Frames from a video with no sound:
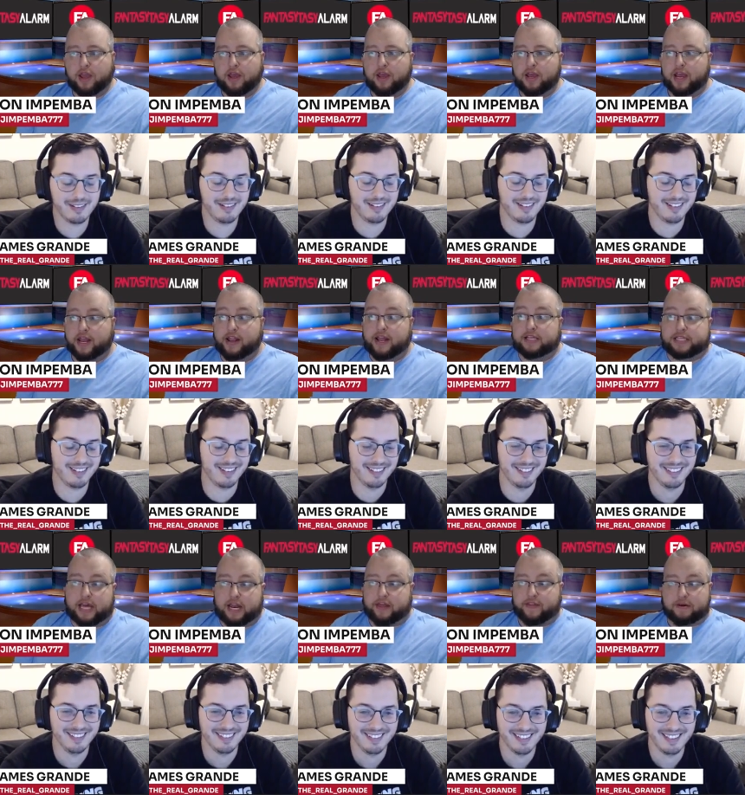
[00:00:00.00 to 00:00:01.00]
Speaker 1: and then he's
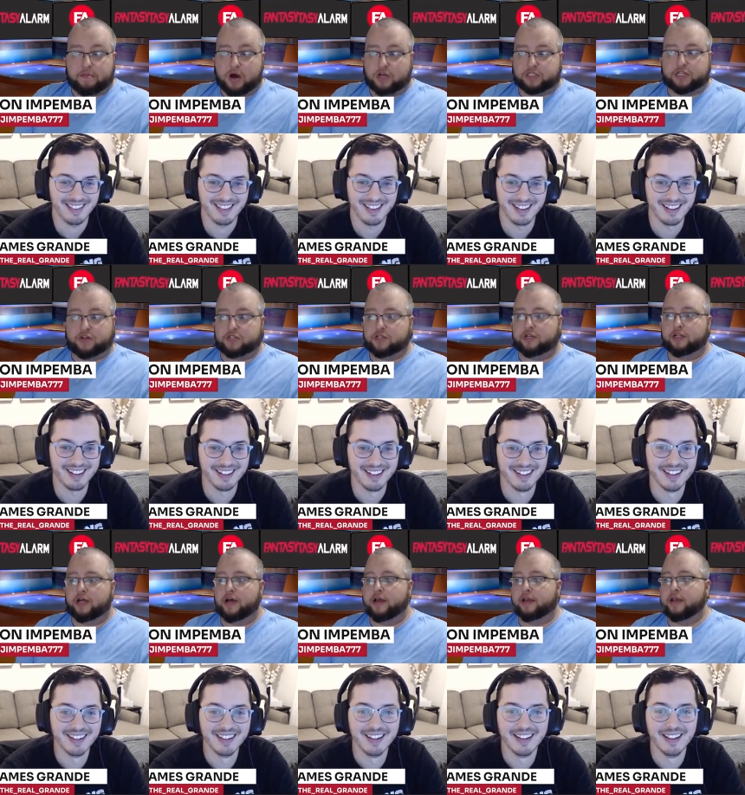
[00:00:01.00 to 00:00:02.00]
hitting them also. So
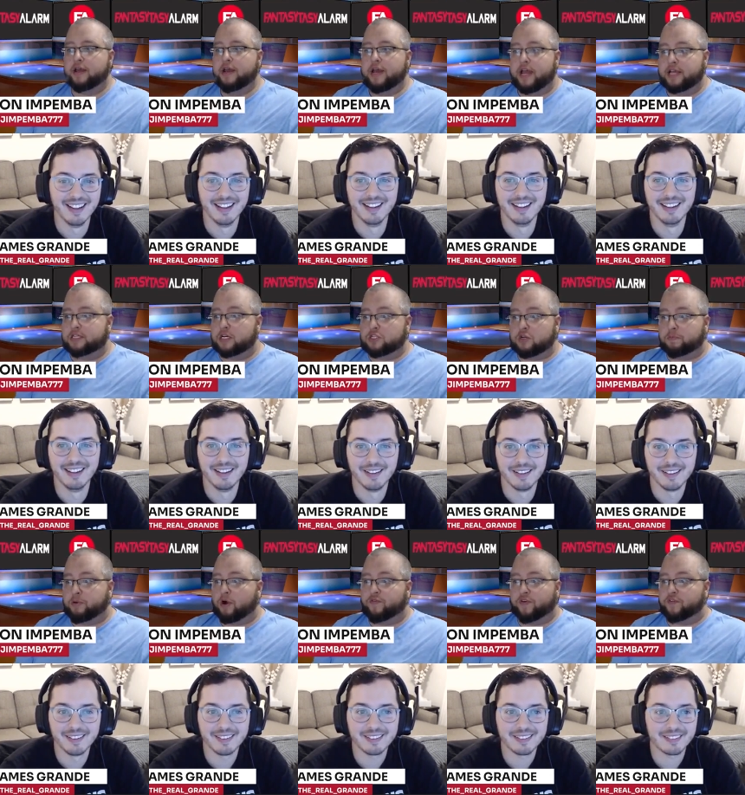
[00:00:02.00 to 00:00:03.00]
like he's also
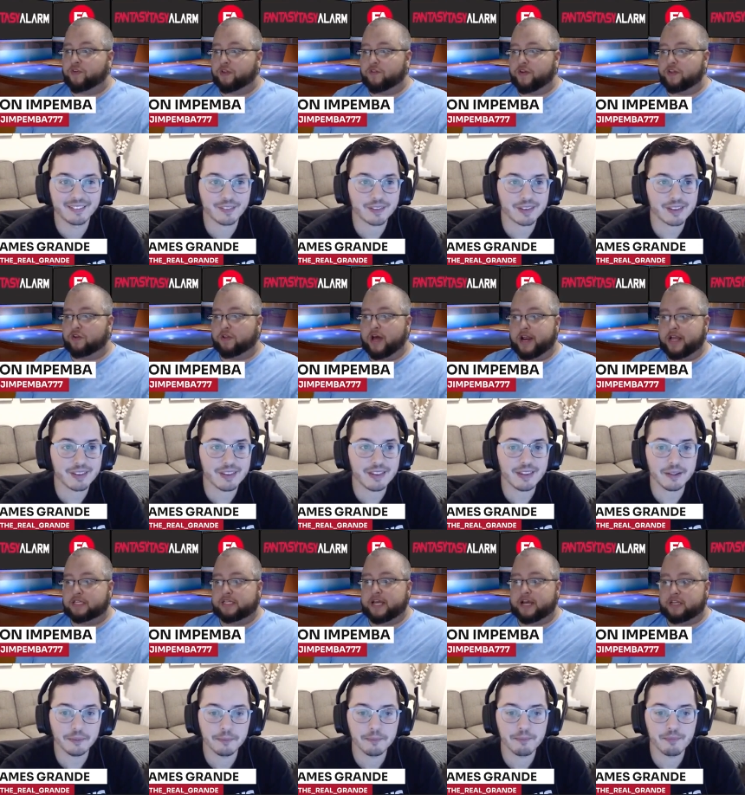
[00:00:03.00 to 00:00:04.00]
perfect from the free throw line.
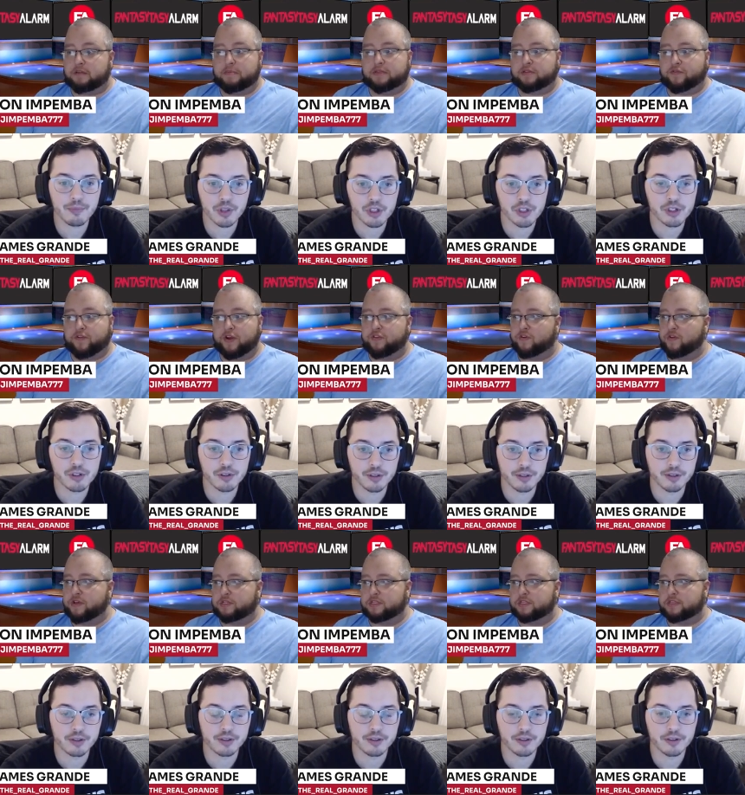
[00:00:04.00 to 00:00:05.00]
He's yet to miss a free throw
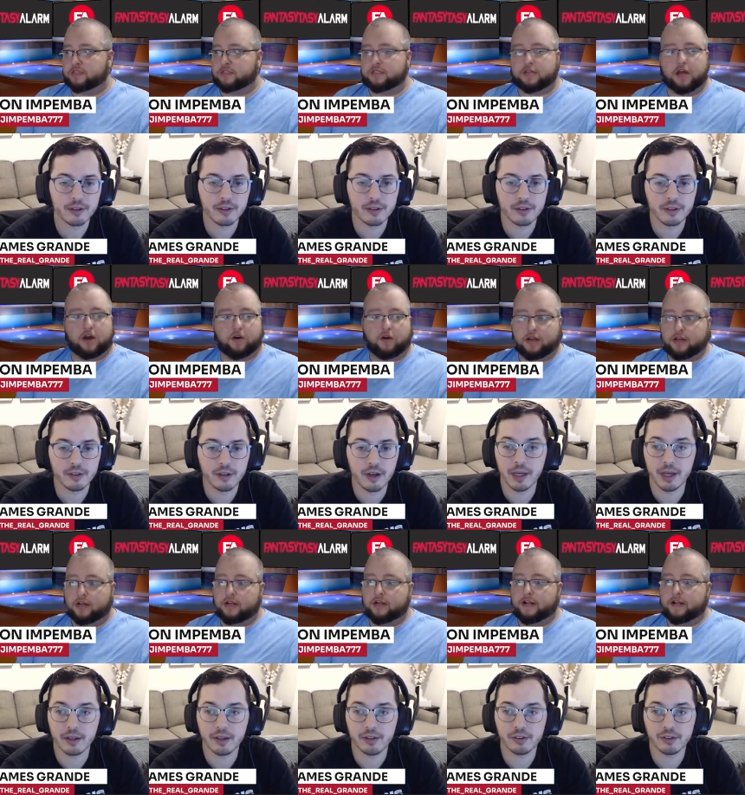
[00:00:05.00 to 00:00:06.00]
this season. So
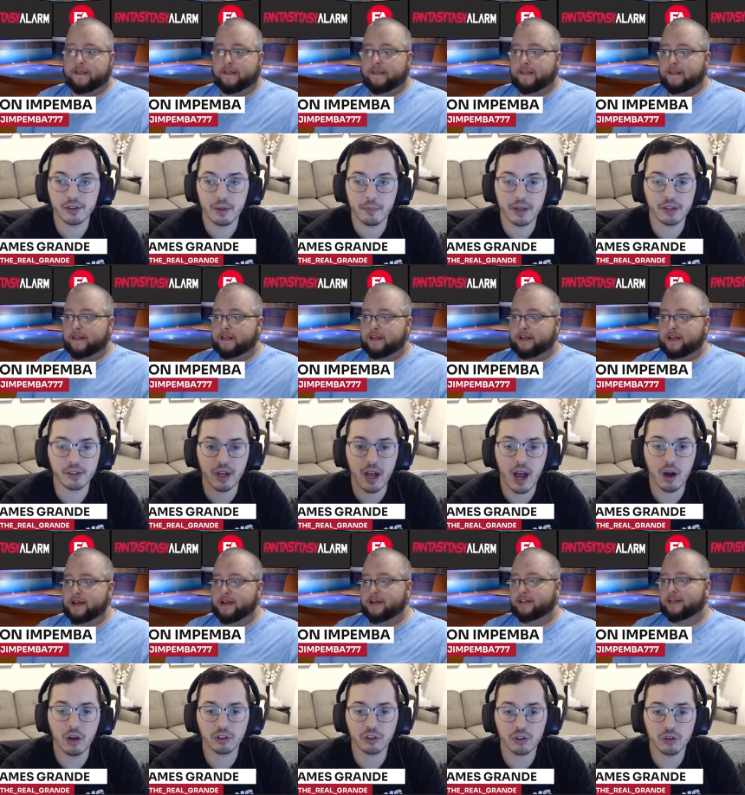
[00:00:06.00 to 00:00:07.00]
Speaker 2: yeah, he's amazing.
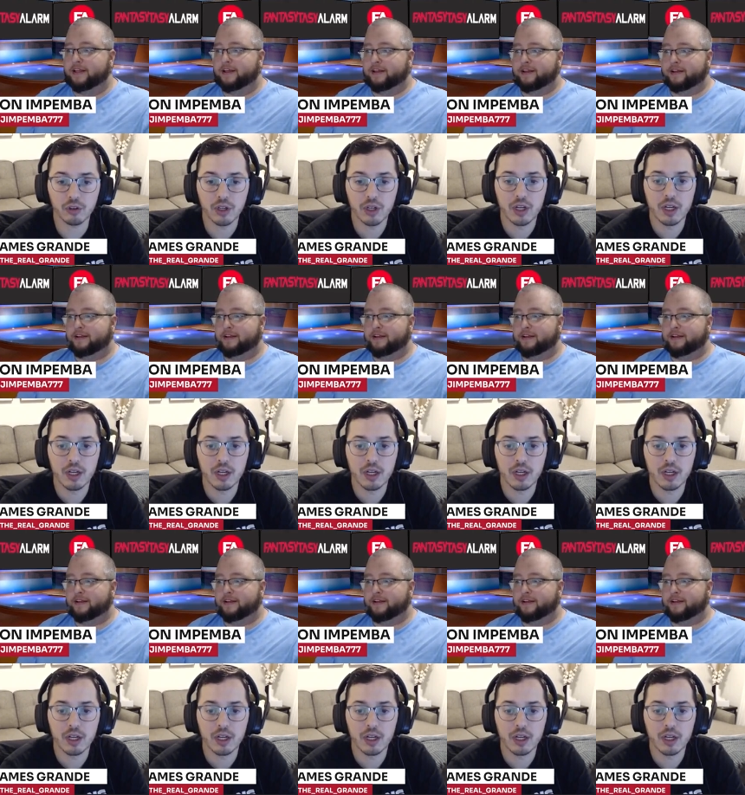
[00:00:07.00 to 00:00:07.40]
Also,